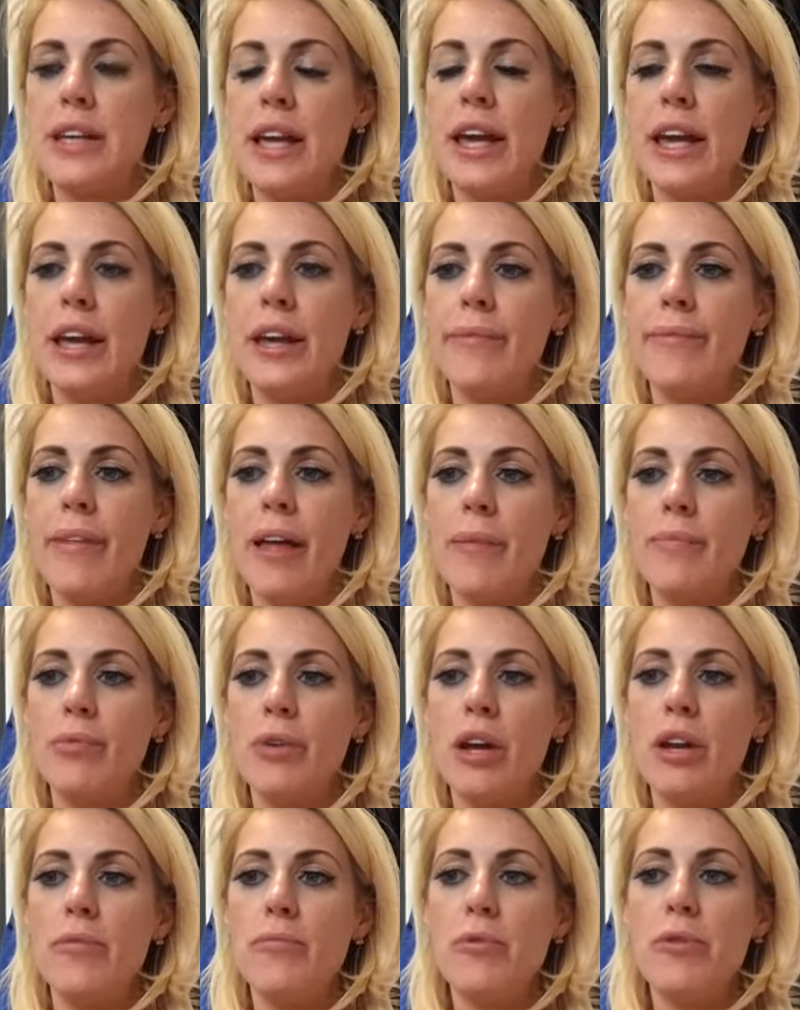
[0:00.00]
I'm
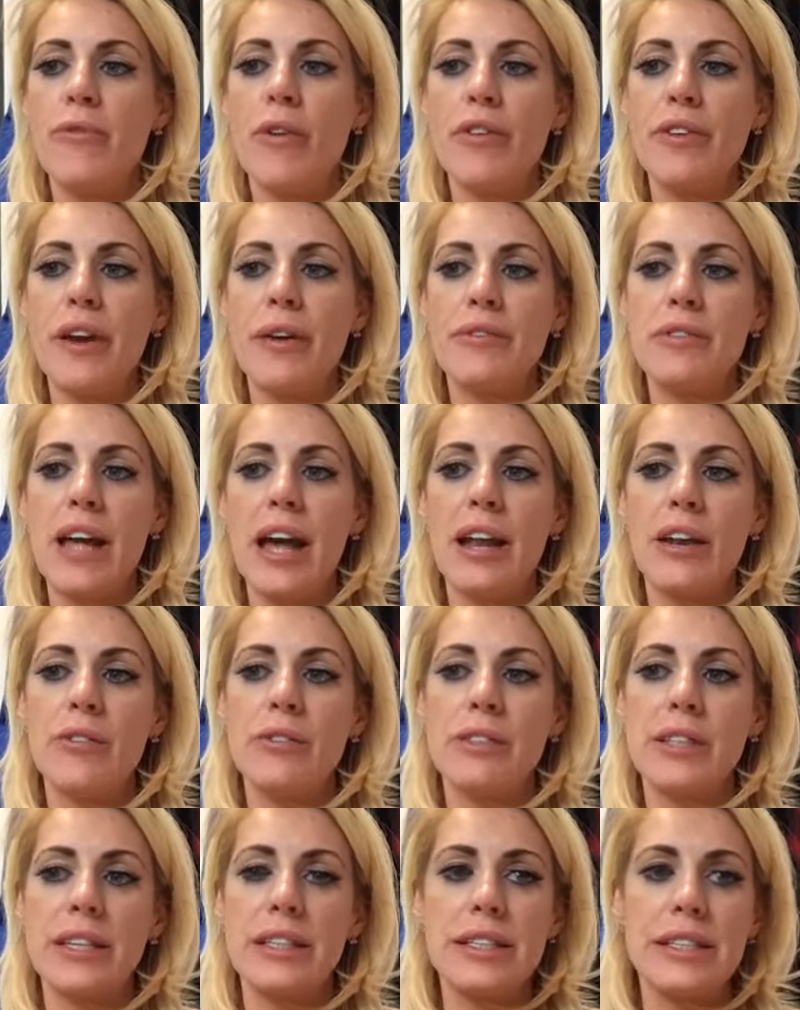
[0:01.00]
going to move on now to
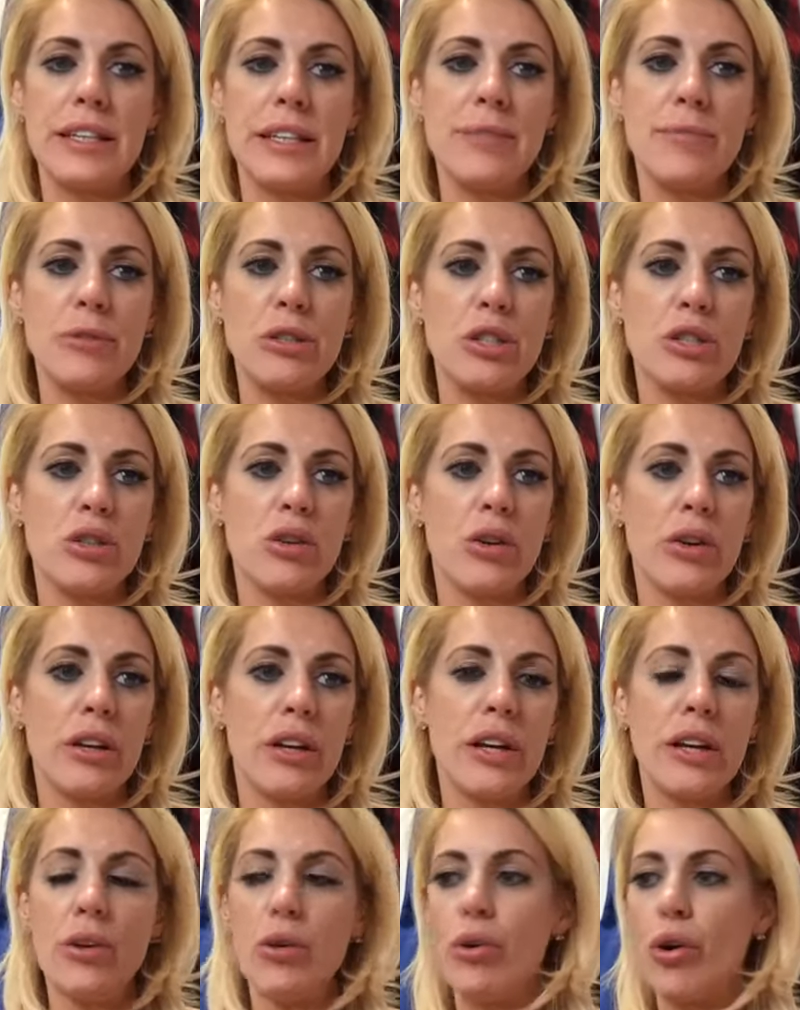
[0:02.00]
LO16, which is looking
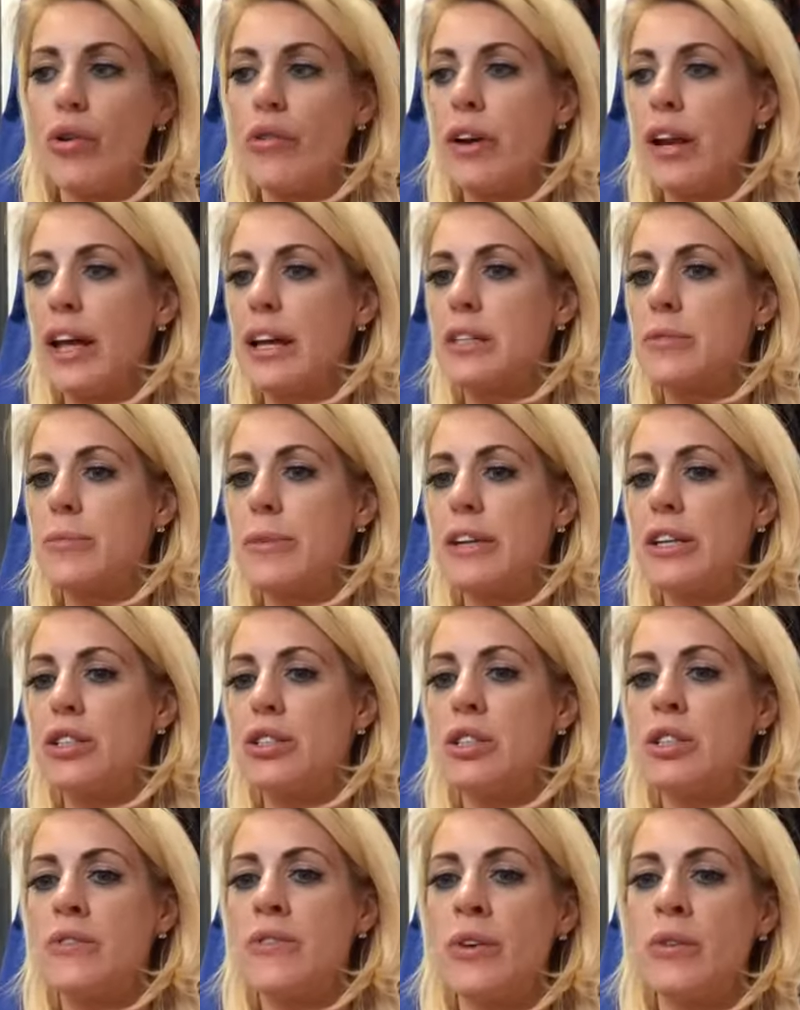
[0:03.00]
at neural
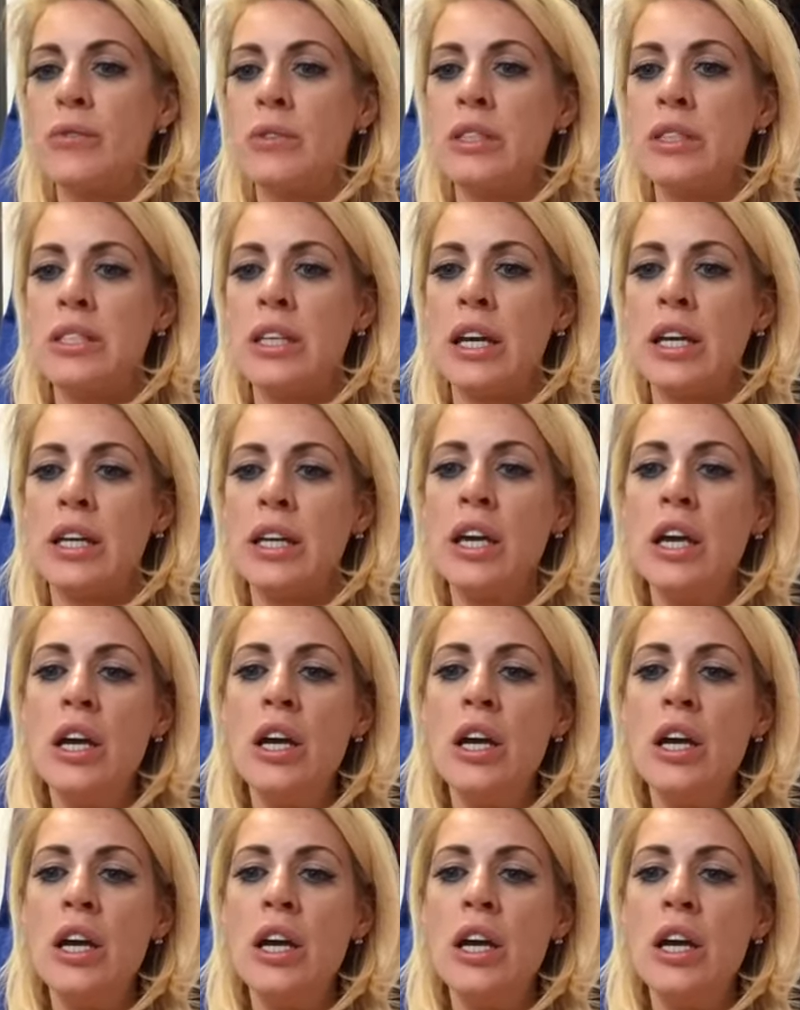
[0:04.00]
explanations of OCD.